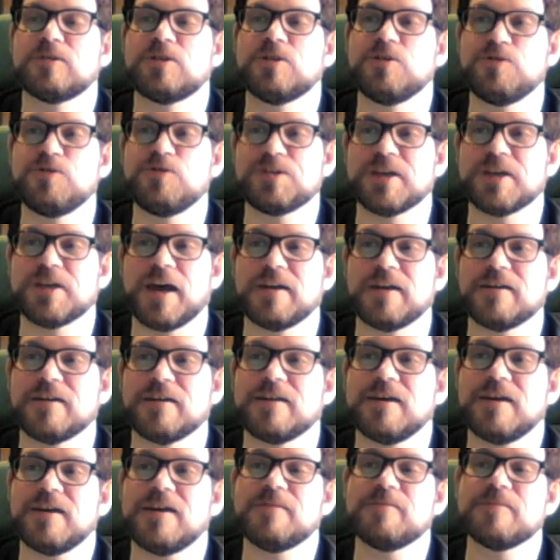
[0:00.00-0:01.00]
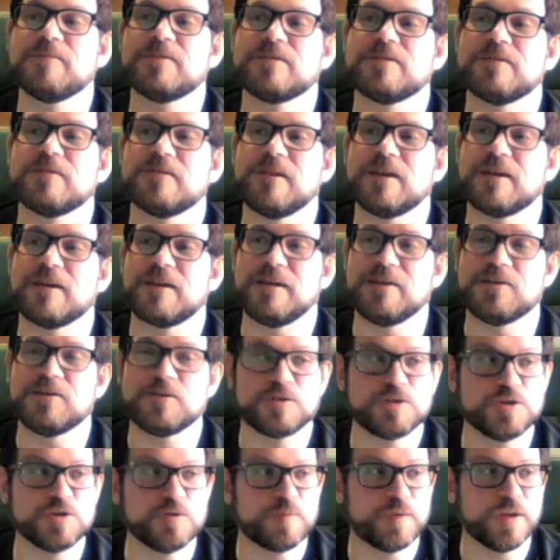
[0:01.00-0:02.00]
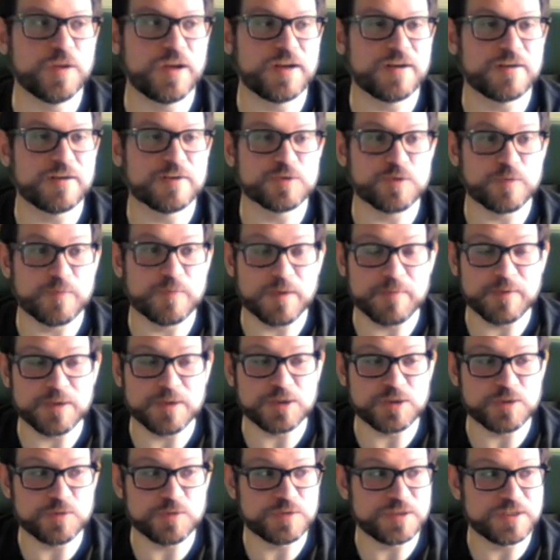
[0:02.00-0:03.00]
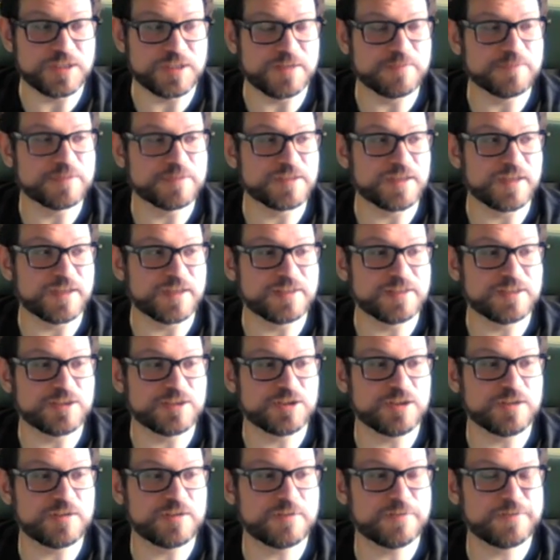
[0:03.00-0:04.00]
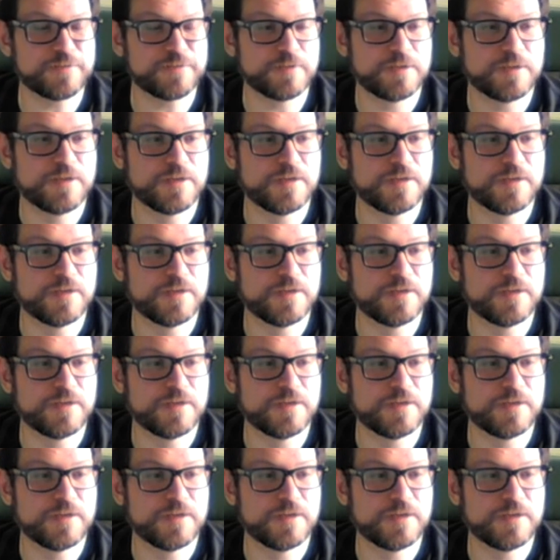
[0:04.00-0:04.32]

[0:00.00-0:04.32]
two-sided games, like either 2 players or maybe 2 teams against each other.